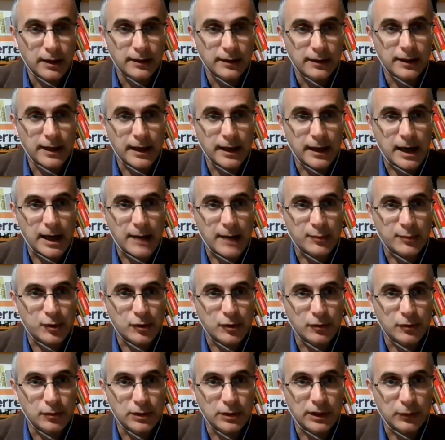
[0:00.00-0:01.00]
They are
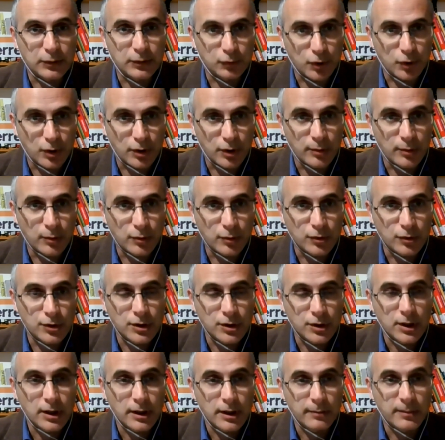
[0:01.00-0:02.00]
absolutely autonomous,
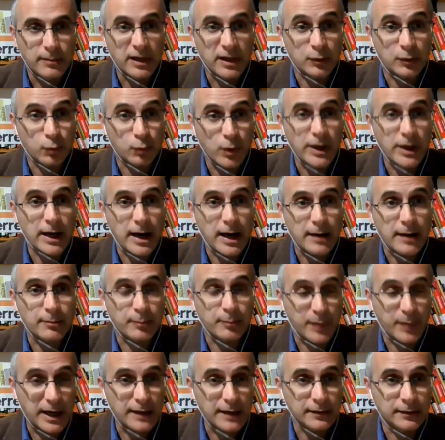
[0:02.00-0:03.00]
but we are
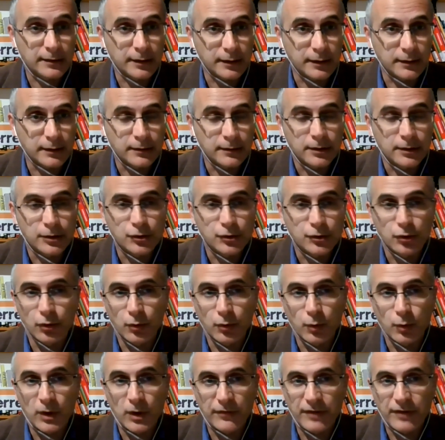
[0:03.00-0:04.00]
partner. So
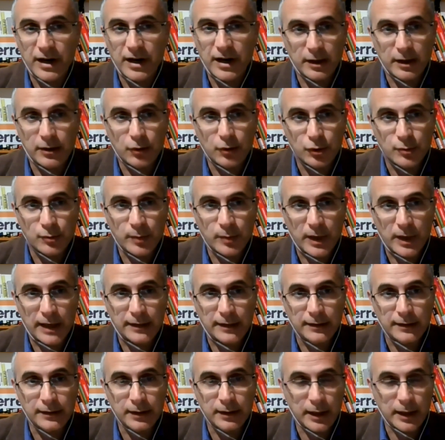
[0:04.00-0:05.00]
we're very close
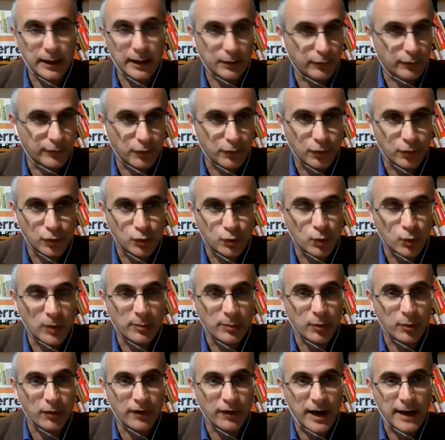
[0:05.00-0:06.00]
partner, and of course we
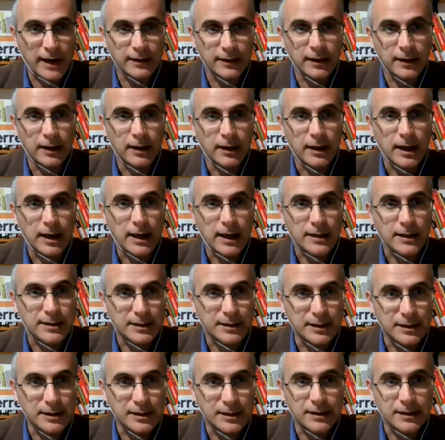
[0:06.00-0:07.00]
provide
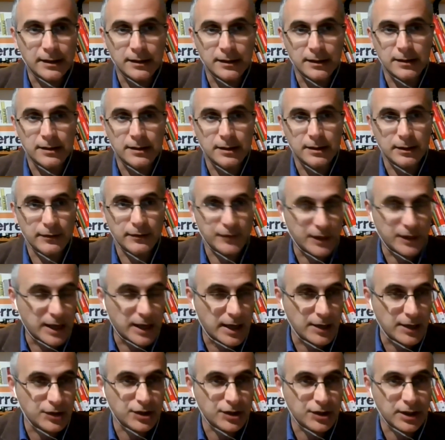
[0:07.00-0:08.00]
assistance,
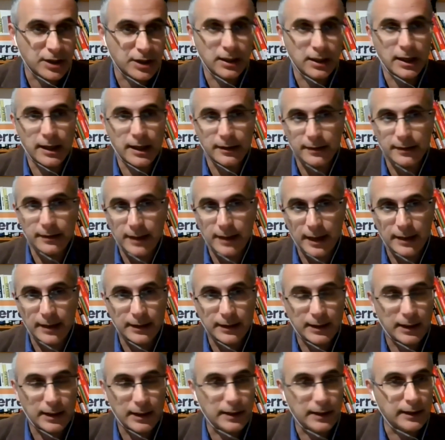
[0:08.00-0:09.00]
financial and
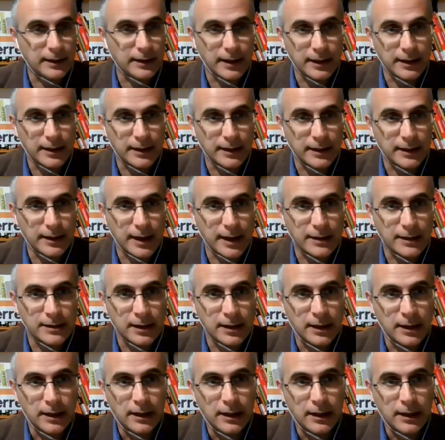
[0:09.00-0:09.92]
technical in any case.